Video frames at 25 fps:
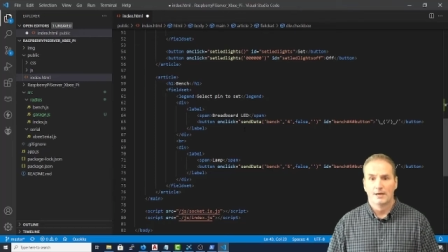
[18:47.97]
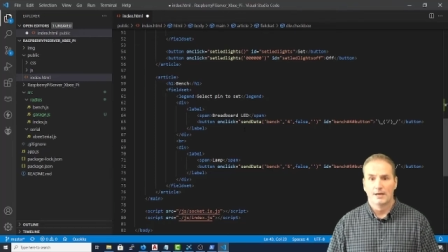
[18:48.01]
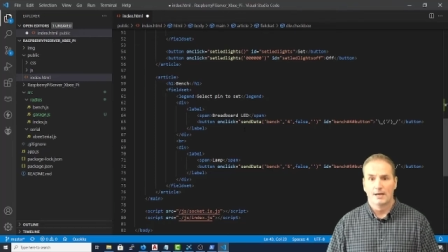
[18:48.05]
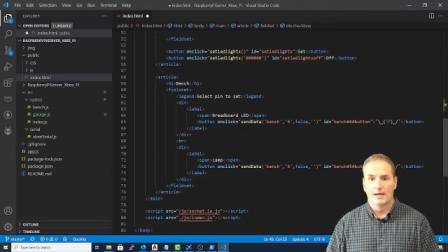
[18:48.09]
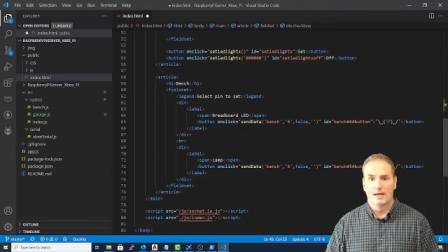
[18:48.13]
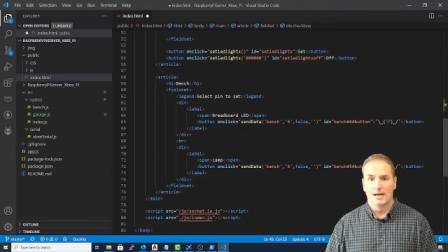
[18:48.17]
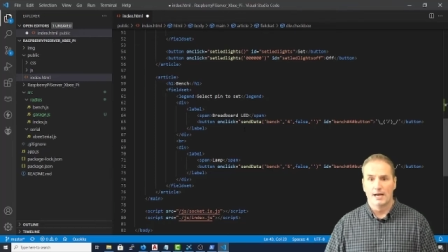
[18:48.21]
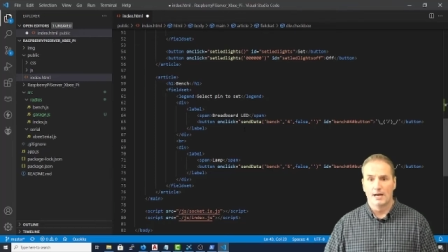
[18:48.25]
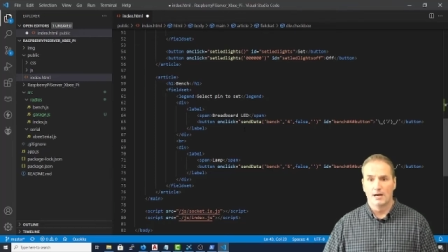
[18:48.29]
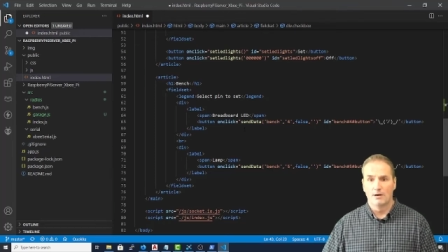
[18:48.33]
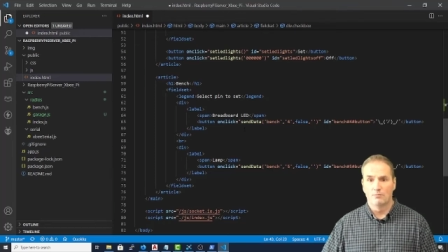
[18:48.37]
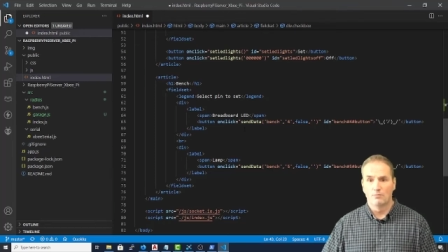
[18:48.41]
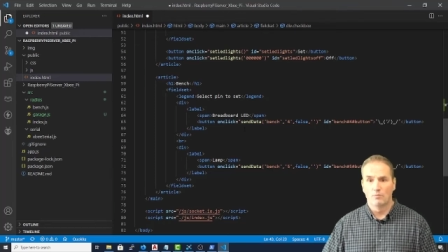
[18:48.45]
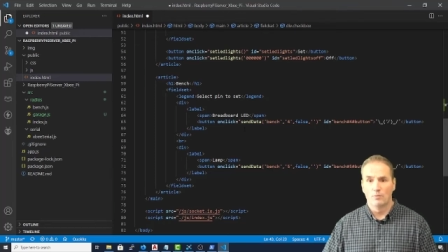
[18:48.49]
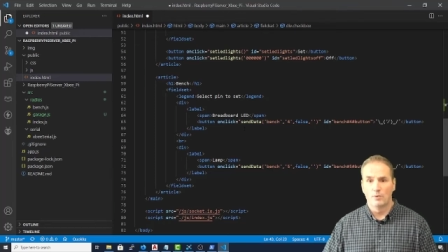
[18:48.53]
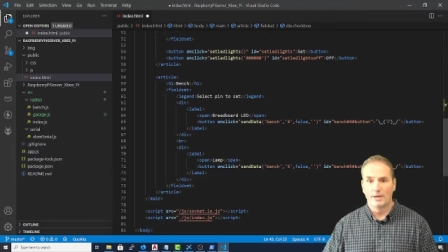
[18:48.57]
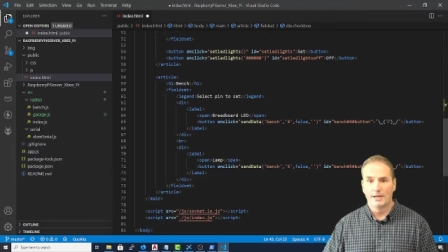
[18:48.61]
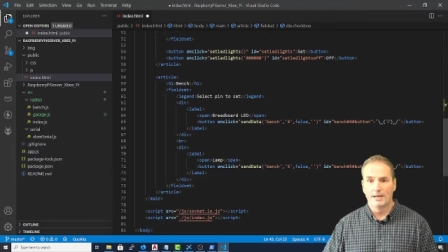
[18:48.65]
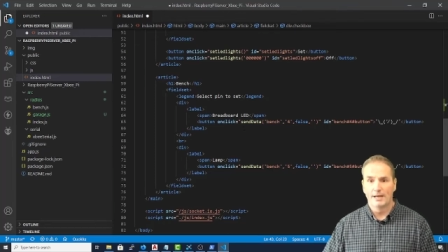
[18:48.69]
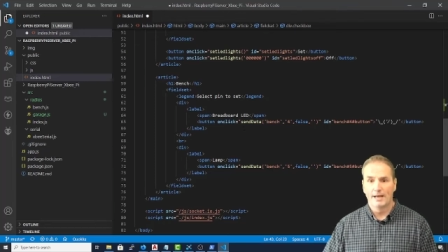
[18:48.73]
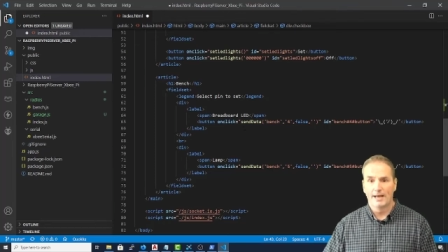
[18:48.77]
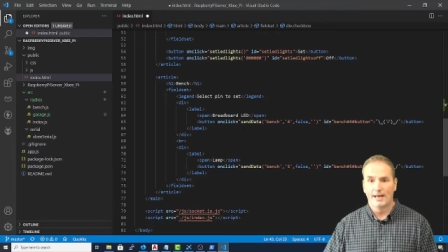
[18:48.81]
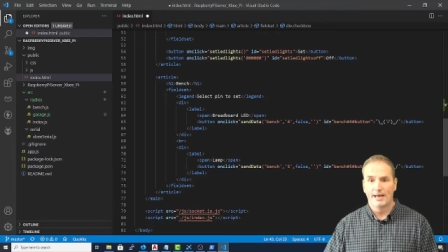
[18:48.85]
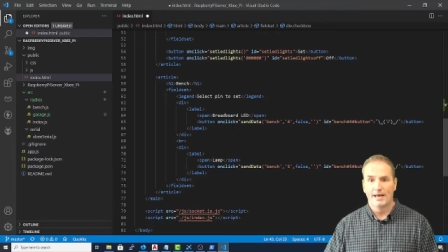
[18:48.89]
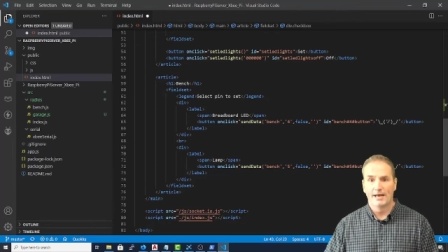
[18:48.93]

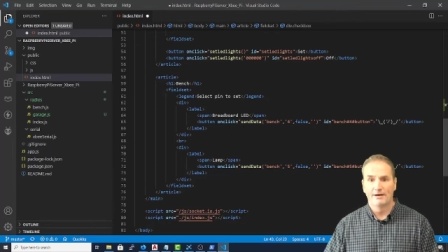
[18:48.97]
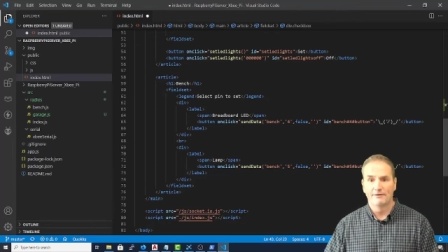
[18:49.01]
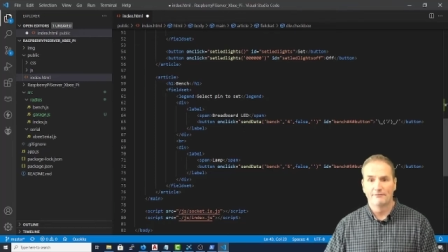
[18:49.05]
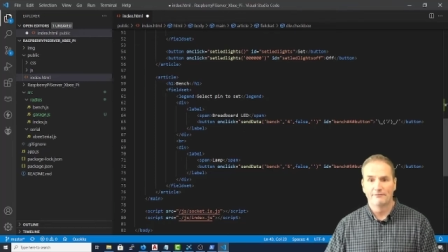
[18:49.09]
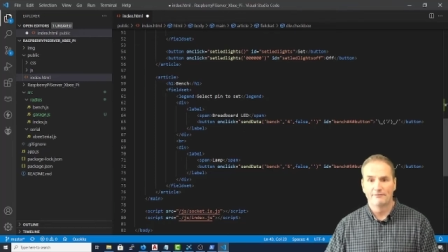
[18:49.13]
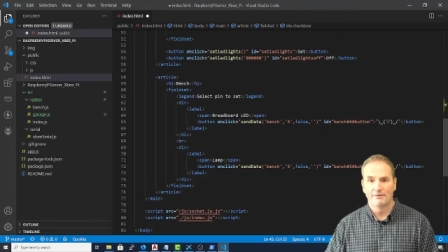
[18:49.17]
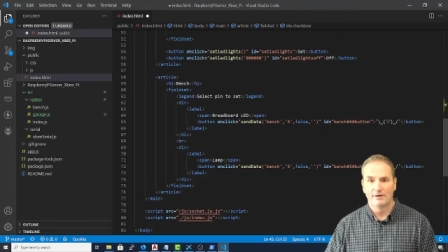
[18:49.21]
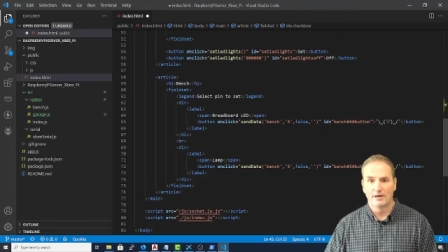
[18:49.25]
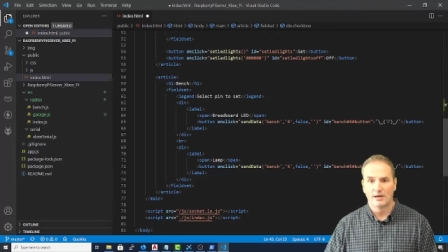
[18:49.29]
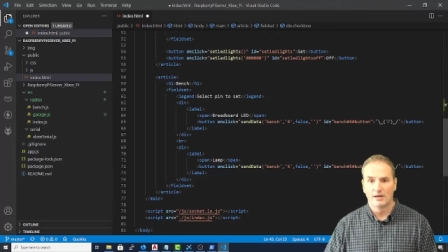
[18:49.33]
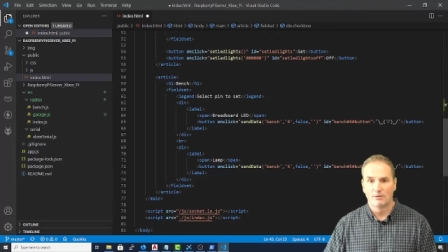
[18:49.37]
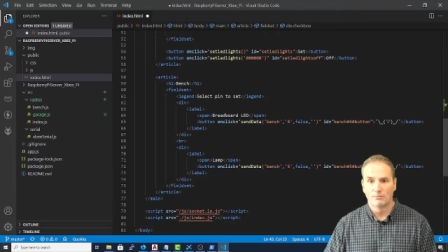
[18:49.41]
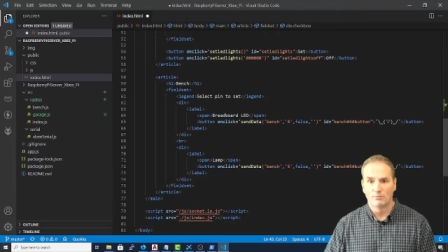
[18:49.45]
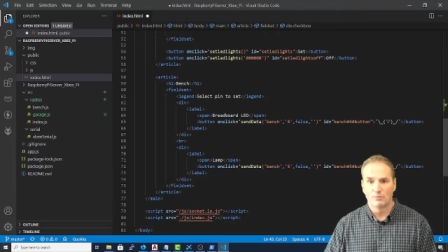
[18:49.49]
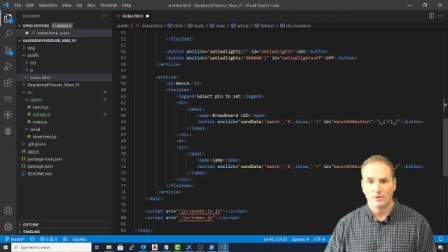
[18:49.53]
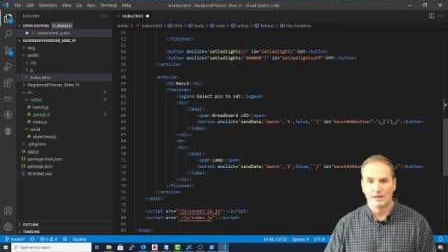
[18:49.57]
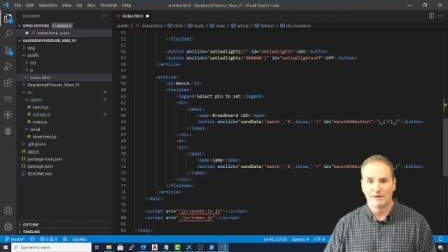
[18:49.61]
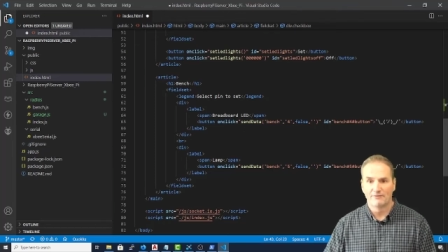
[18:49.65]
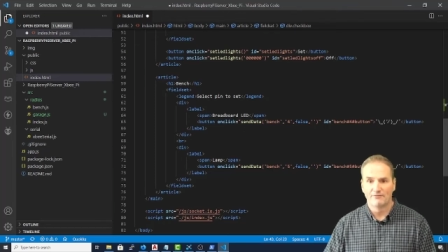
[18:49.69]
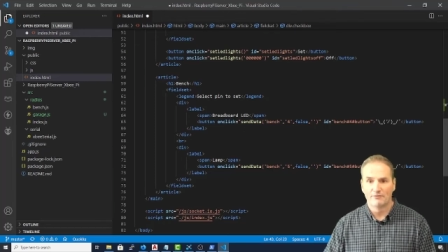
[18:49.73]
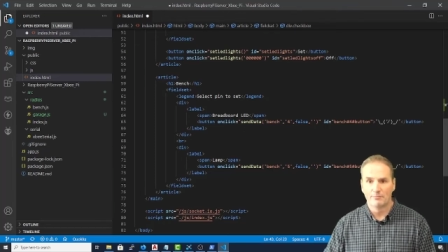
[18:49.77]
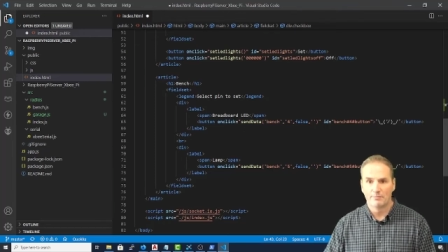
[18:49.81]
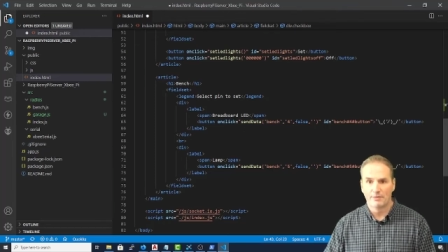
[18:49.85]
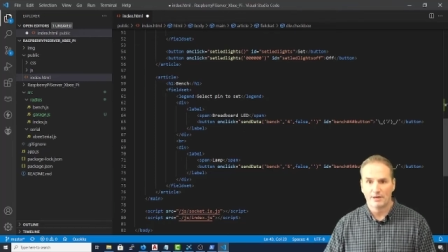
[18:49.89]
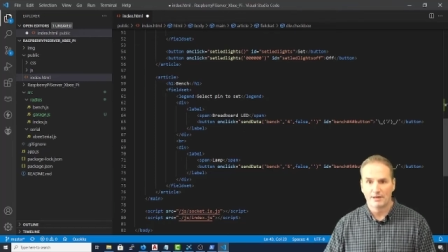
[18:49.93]
we have
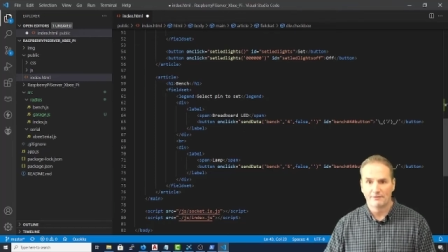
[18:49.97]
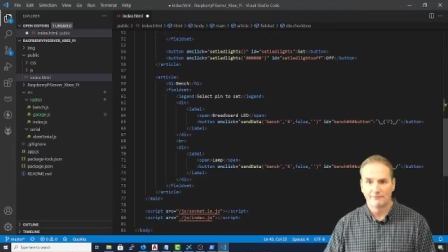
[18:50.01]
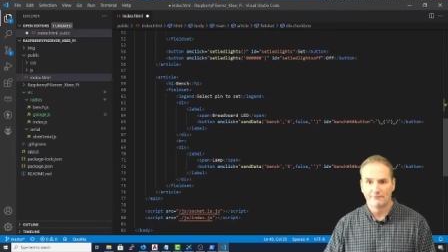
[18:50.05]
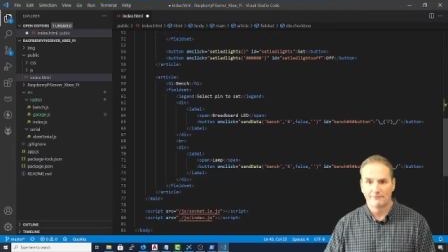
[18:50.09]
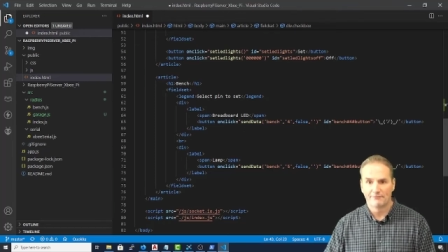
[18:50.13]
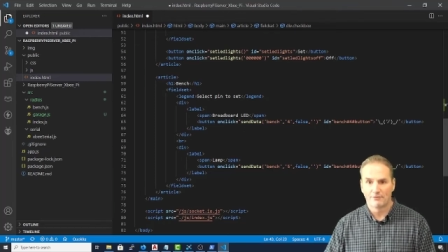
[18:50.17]
a button